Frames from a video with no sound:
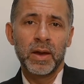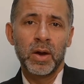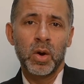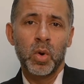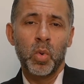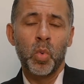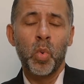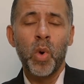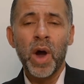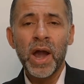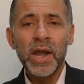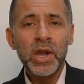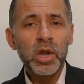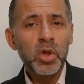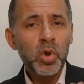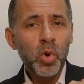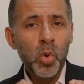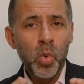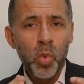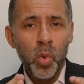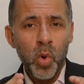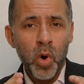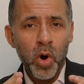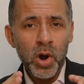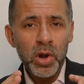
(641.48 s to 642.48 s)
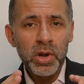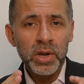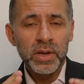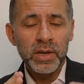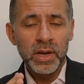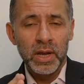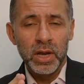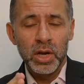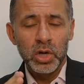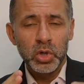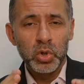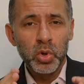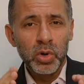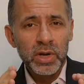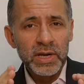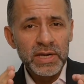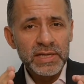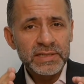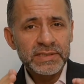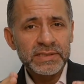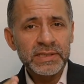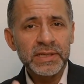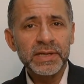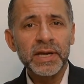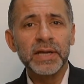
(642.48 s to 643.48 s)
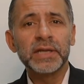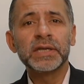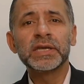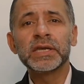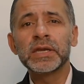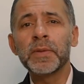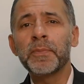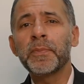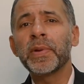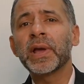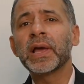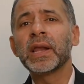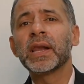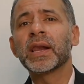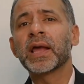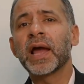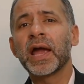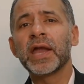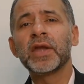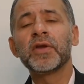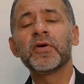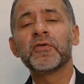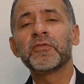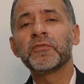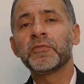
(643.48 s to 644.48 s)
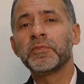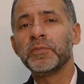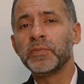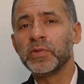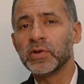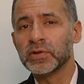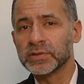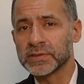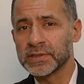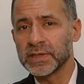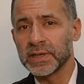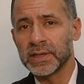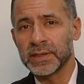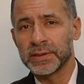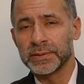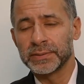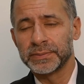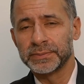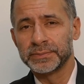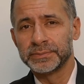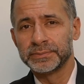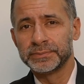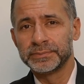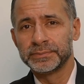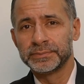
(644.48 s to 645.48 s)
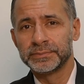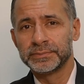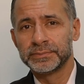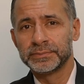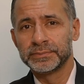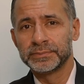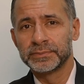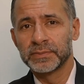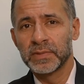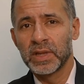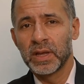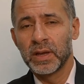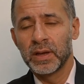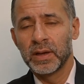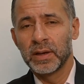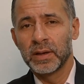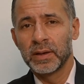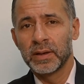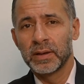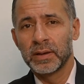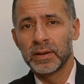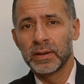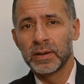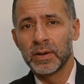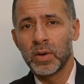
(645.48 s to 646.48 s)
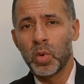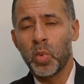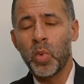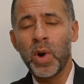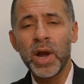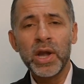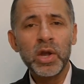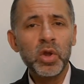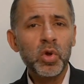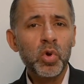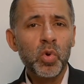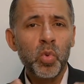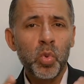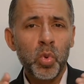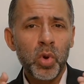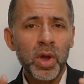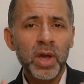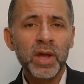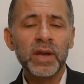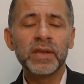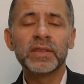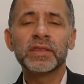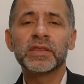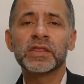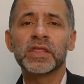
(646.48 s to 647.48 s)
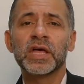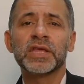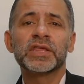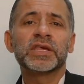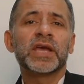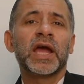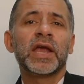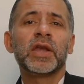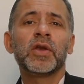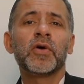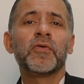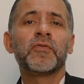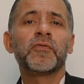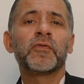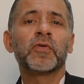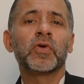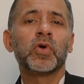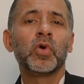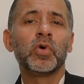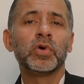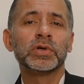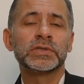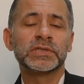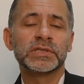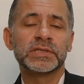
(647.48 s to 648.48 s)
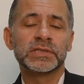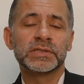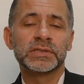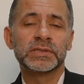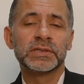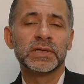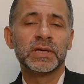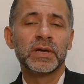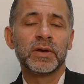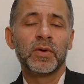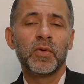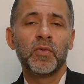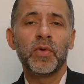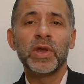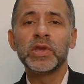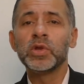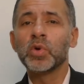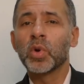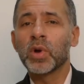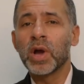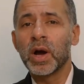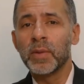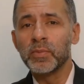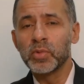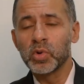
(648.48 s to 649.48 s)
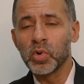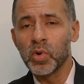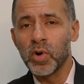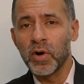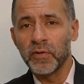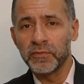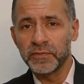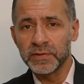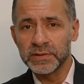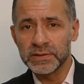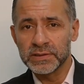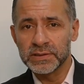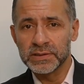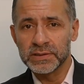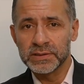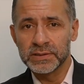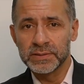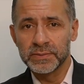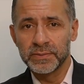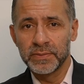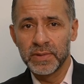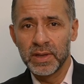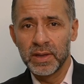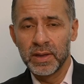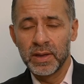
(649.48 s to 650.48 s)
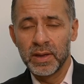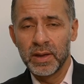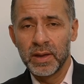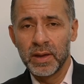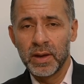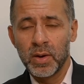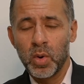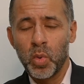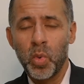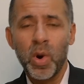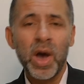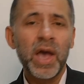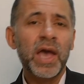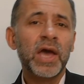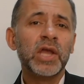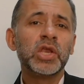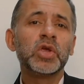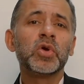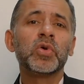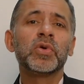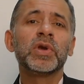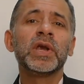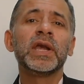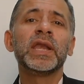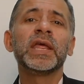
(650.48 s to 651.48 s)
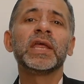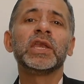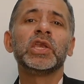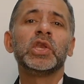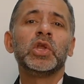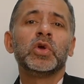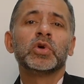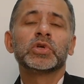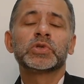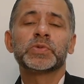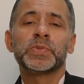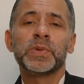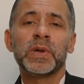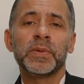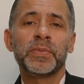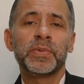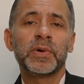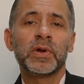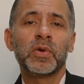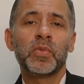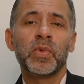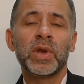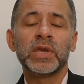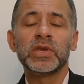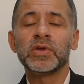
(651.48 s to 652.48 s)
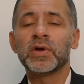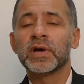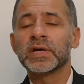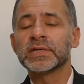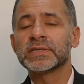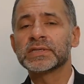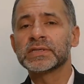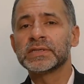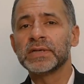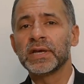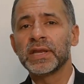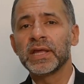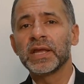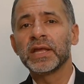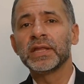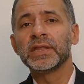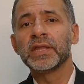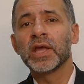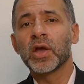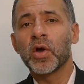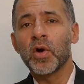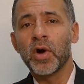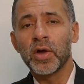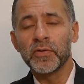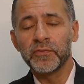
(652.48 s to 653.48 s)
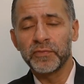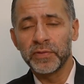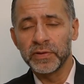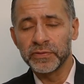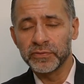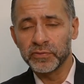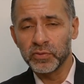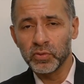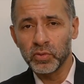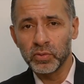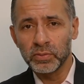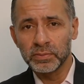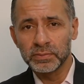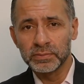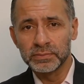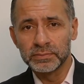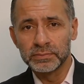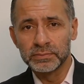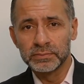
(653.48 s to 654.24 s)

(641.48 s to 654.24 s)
Why do you want to listen a typical kind of music? Why do you wear such kind of clothes when you come to office? Why are you reading newspaper when you are sitting in the conference room?